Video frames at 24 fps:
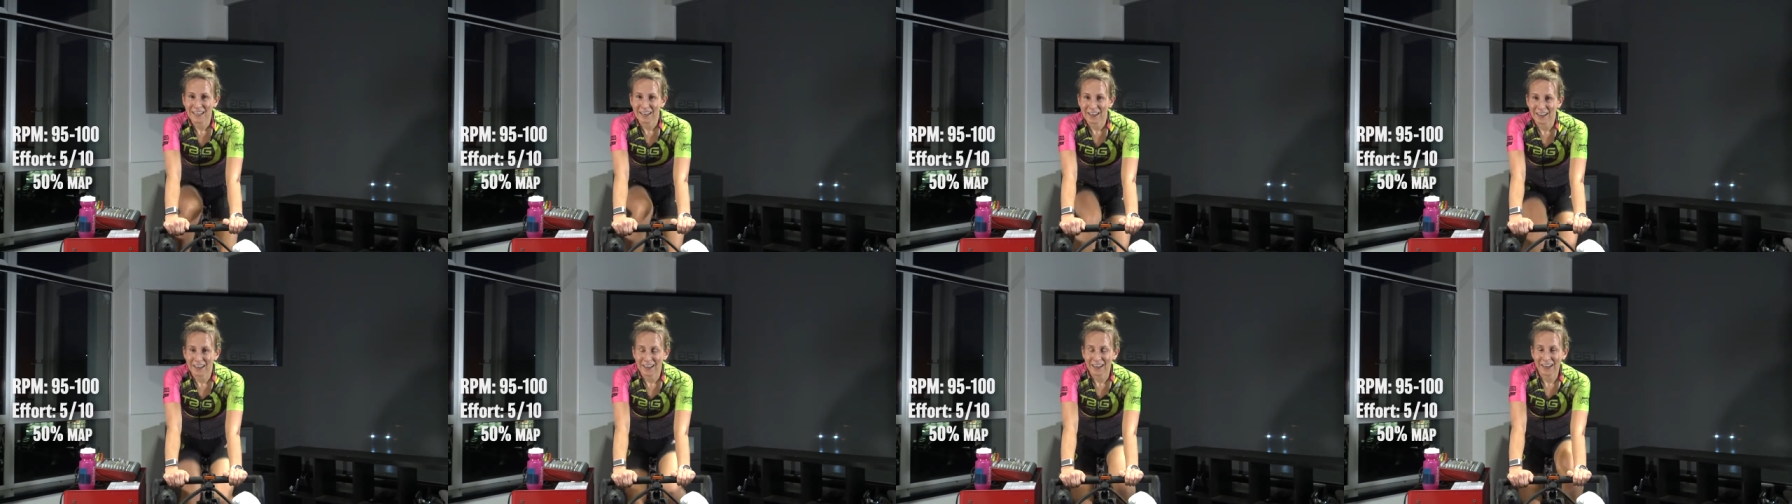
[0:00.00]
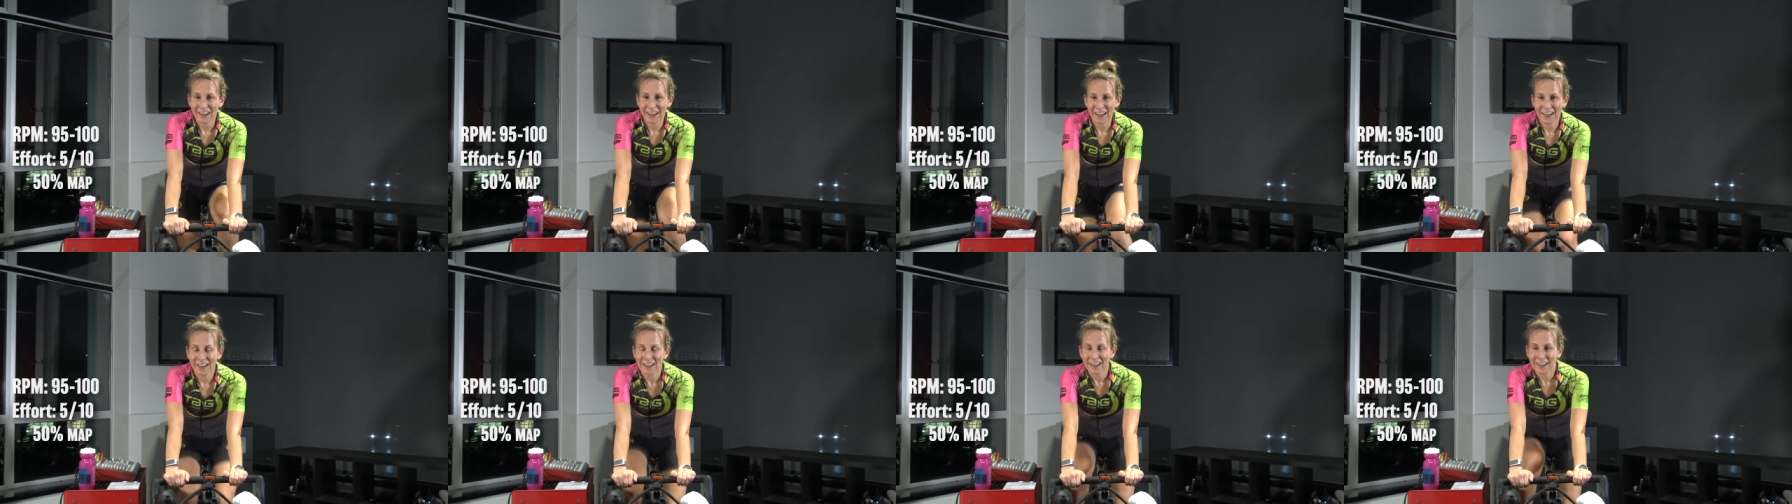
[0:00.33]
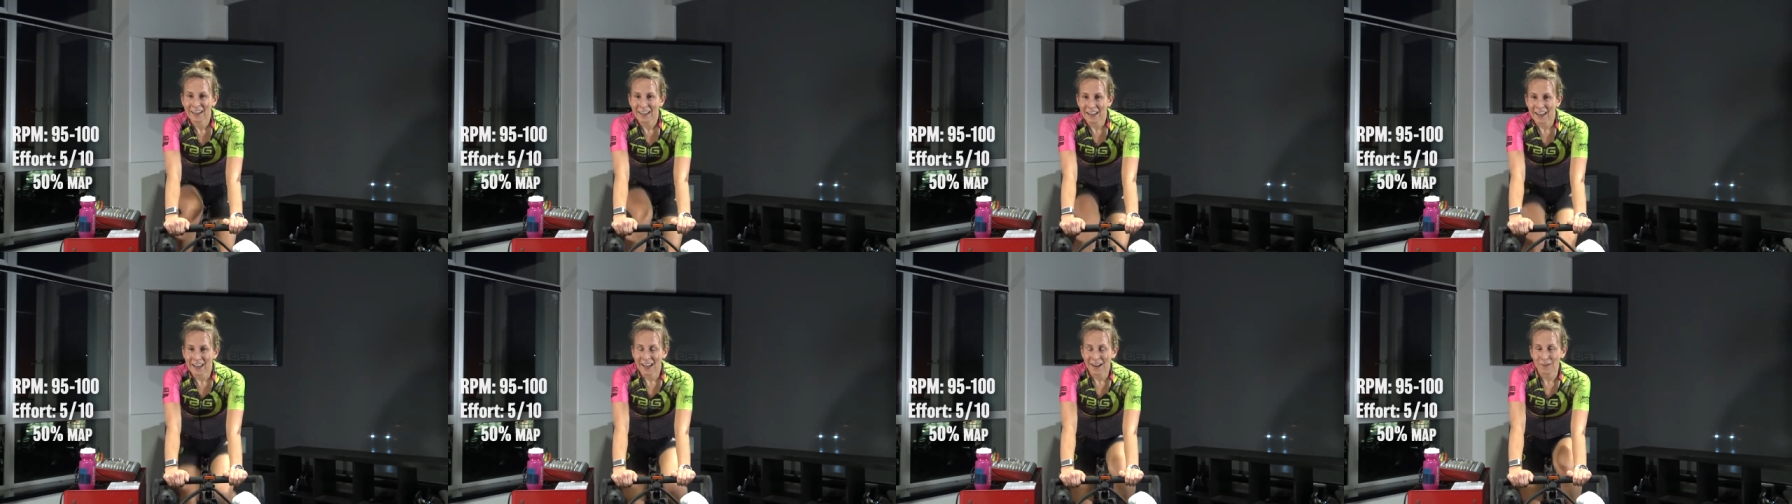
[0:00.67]
here,
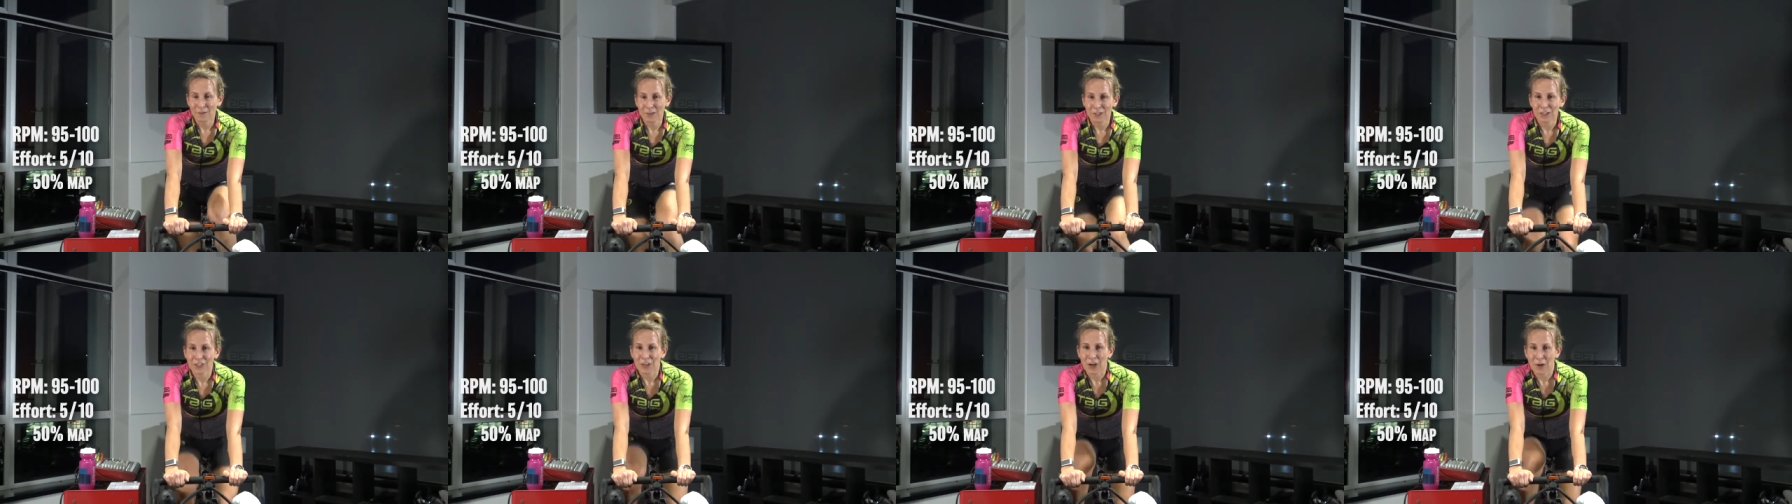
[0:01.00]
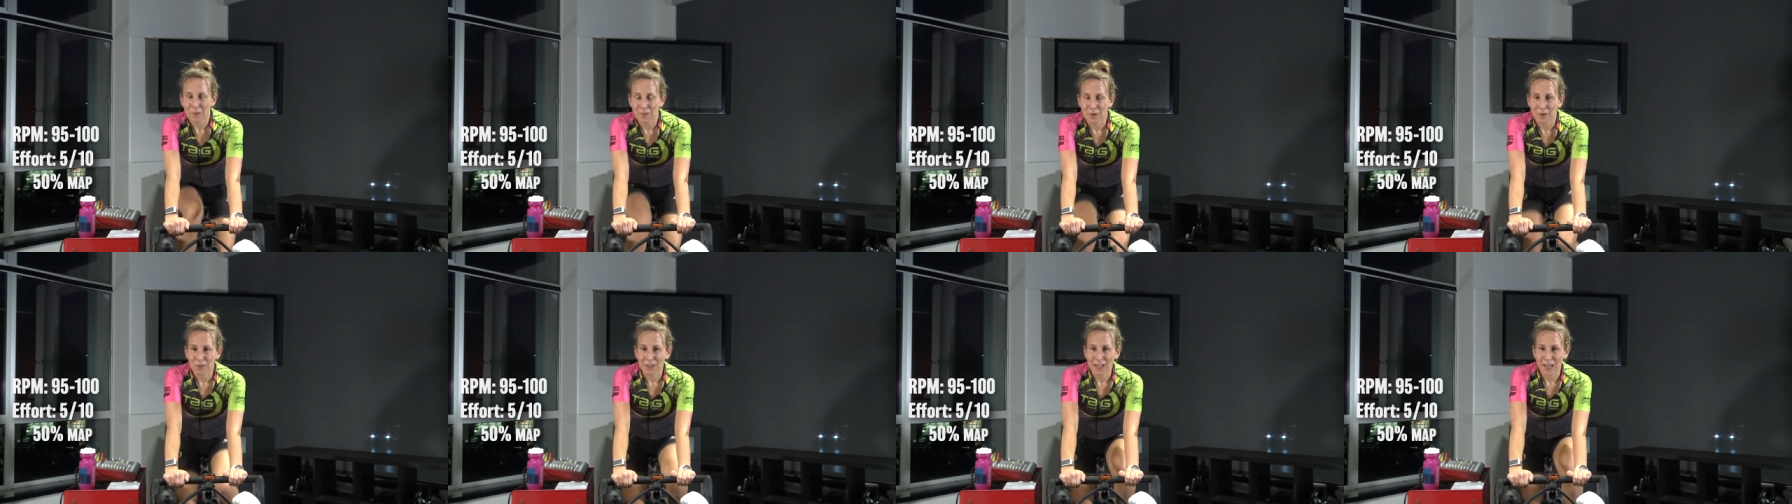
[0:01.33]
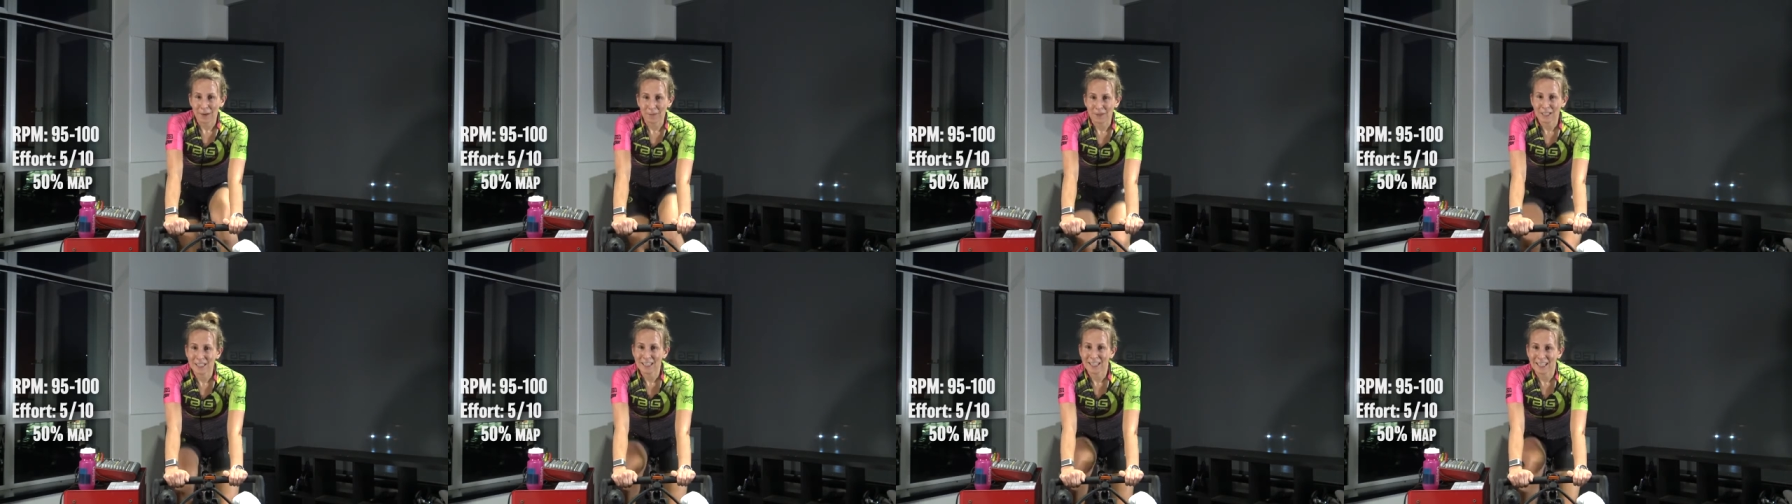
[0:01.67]
and we'll start moving
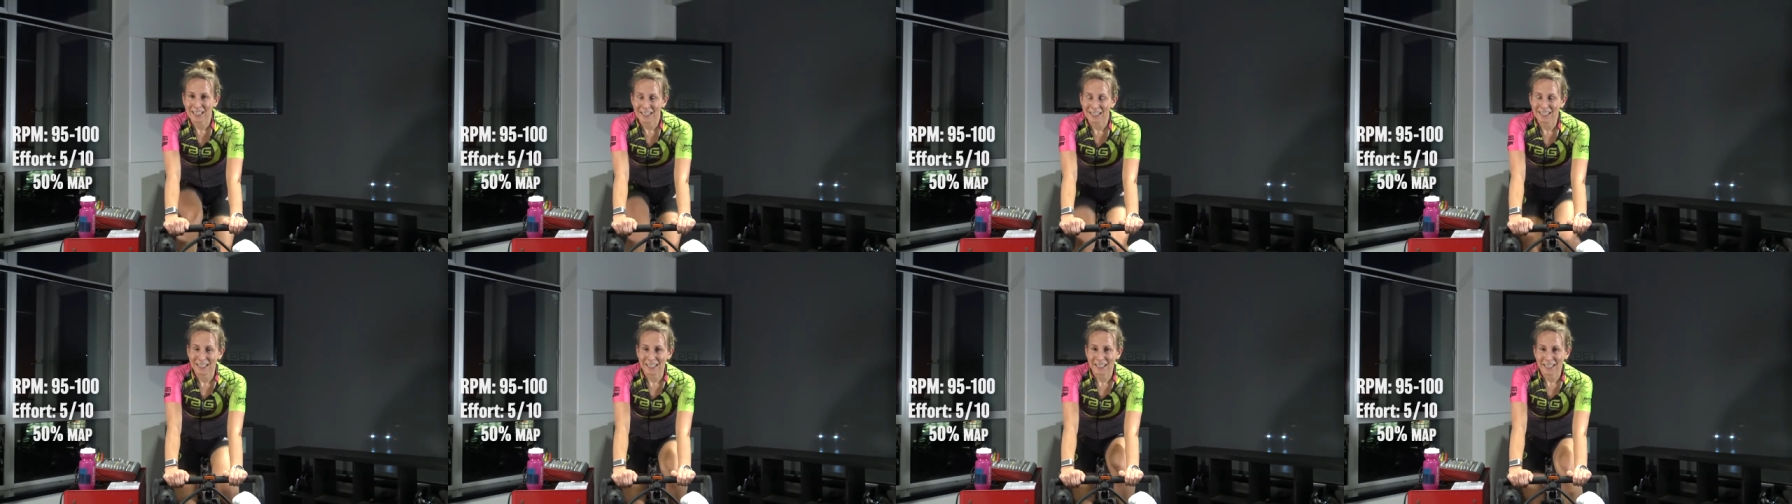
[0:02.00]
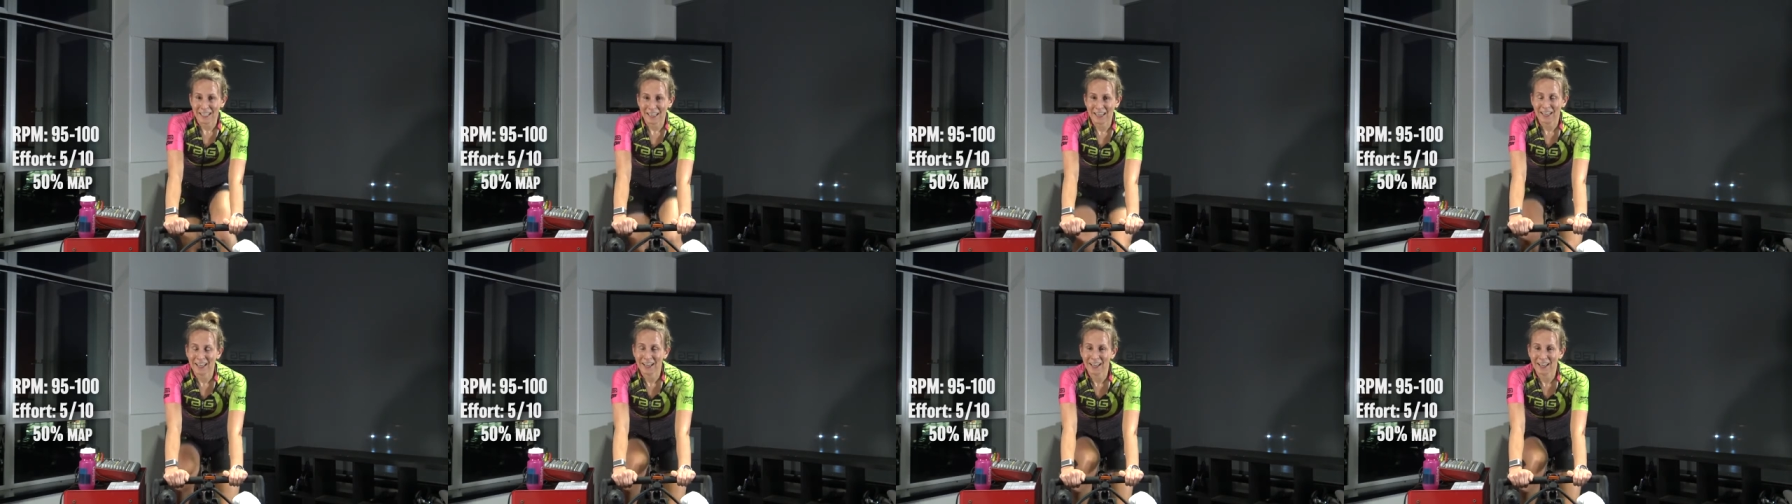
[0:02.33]
up to 60.